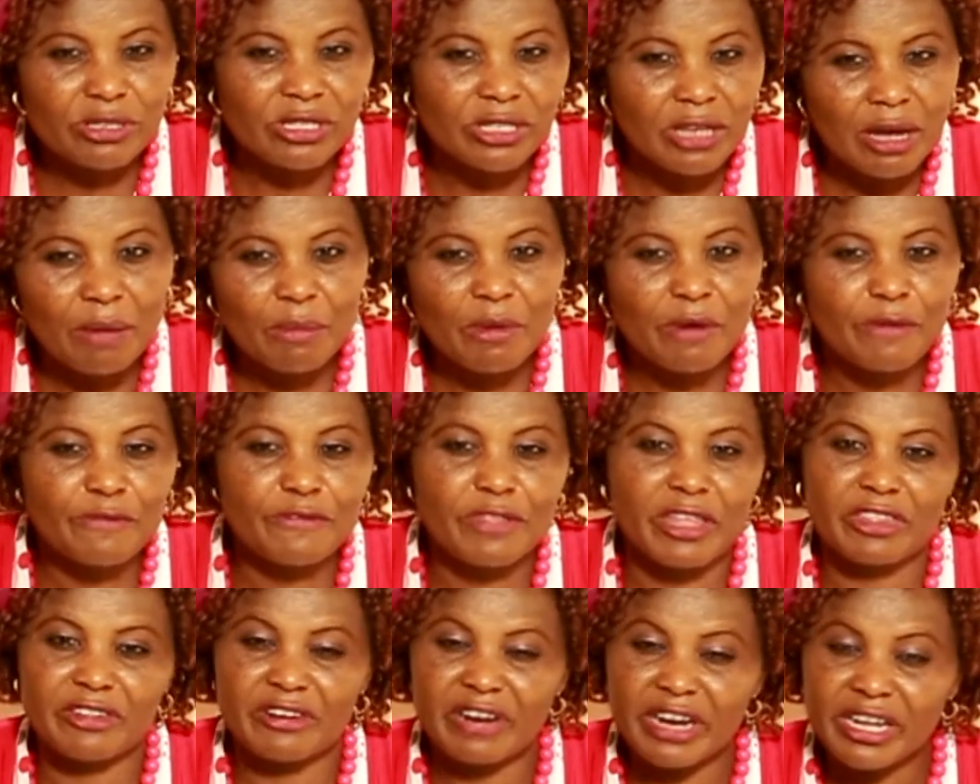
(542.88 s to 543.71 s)
some of
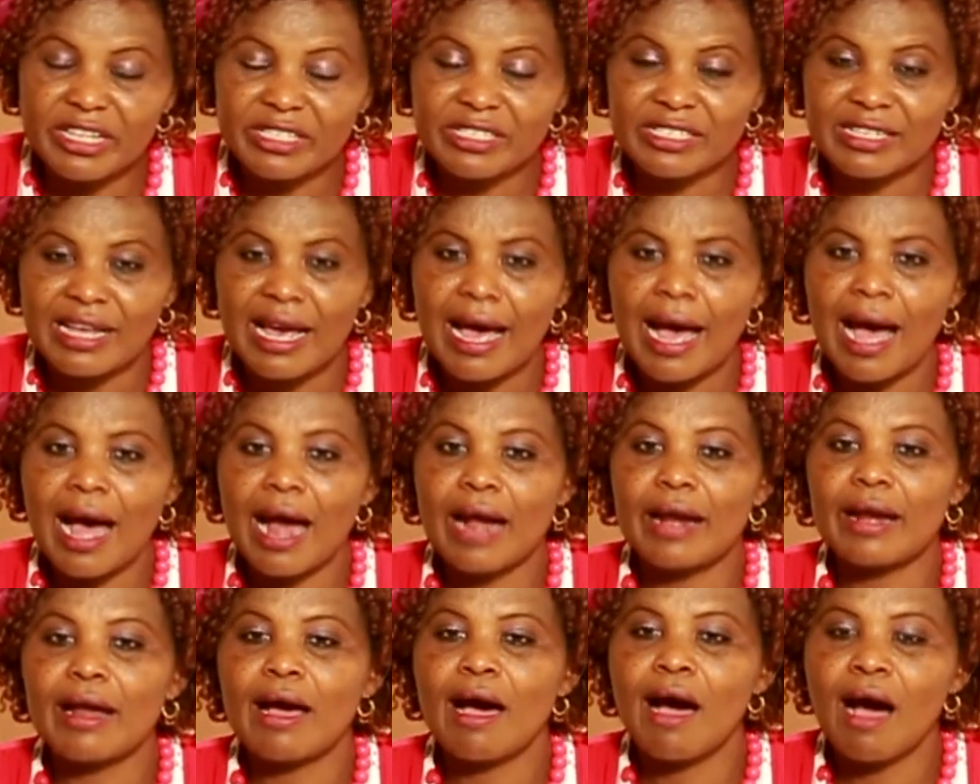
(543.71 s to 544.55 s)
the threats
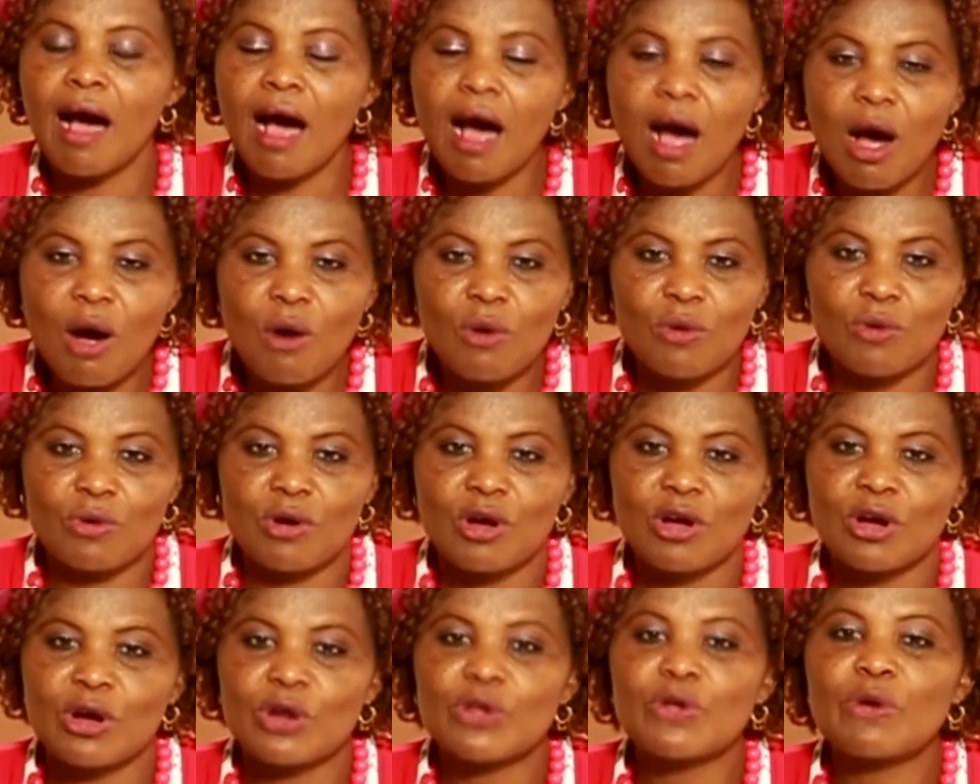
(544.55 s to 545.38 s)
and
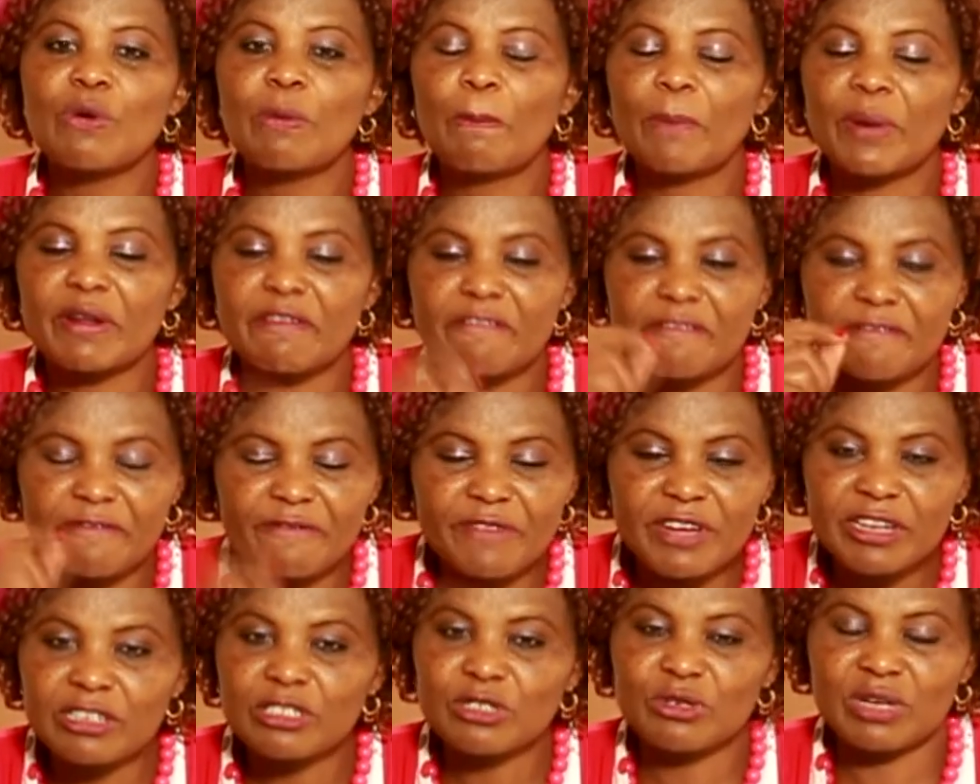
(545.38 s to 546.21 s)
how you
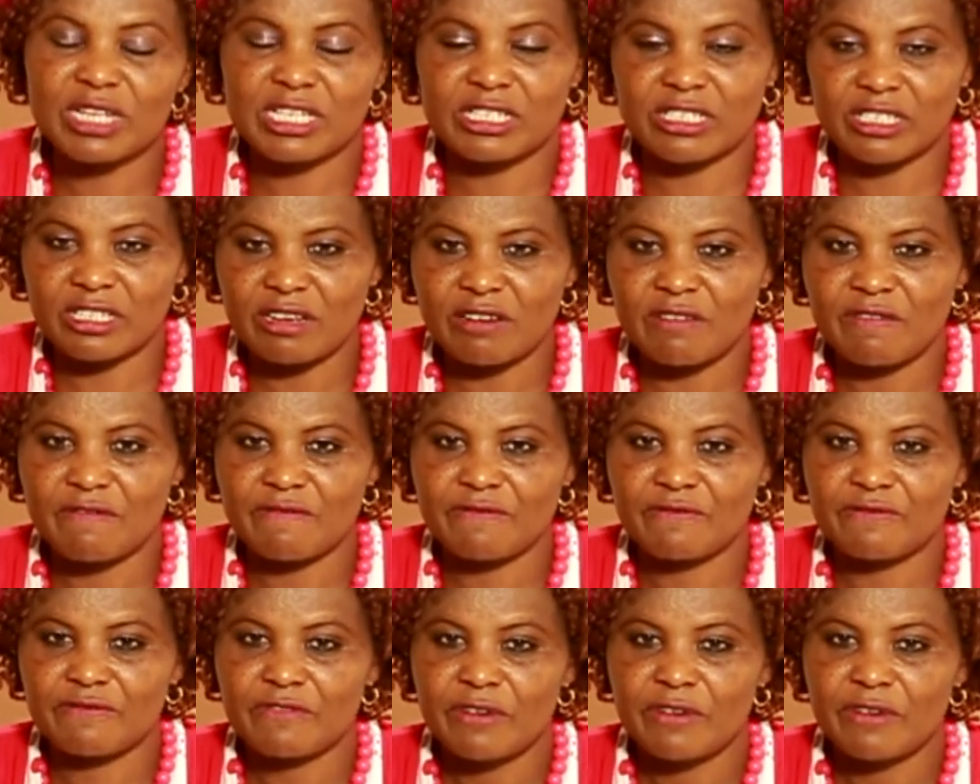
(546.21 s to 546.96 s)
prevent yourself,